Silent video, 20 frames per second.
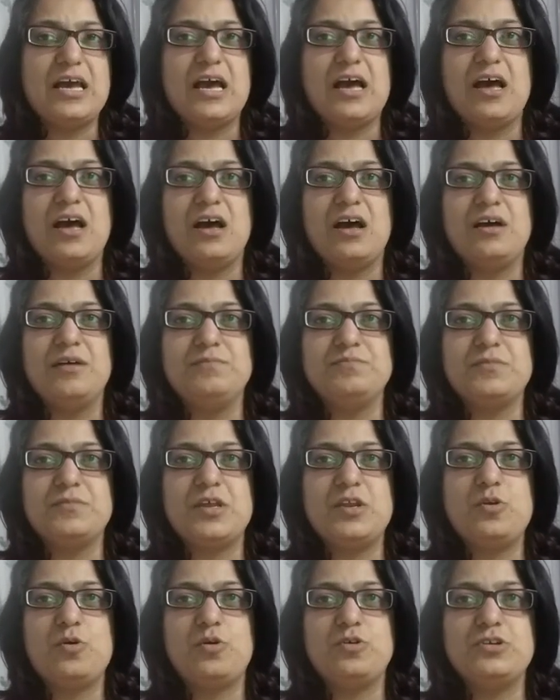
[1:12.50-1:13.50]

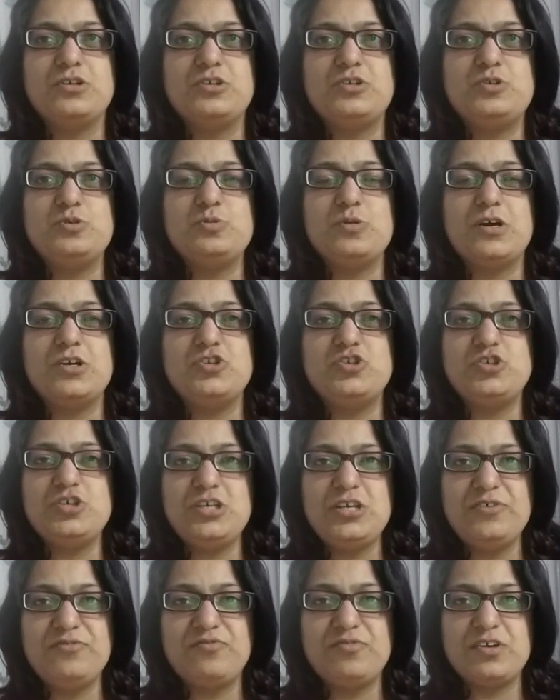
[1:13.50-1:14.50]
in order to
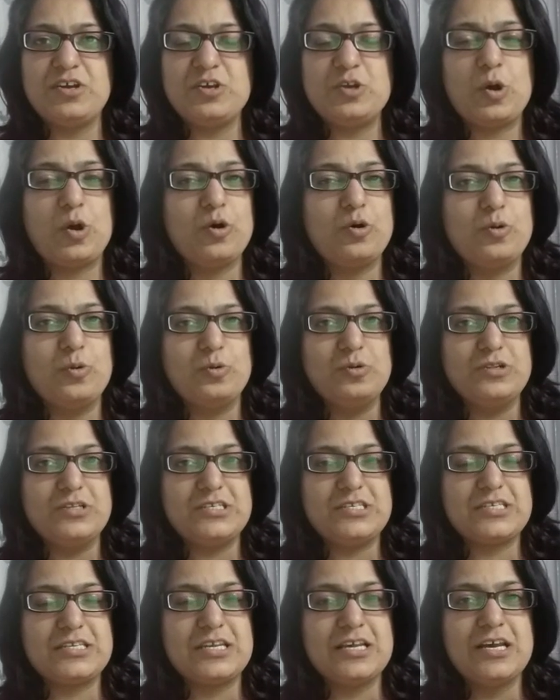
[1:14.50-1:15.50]
achieve your
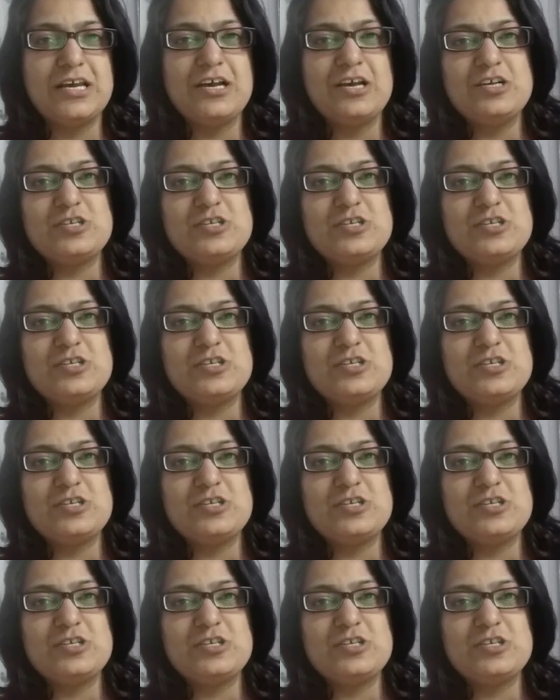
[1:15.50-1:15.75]
goals.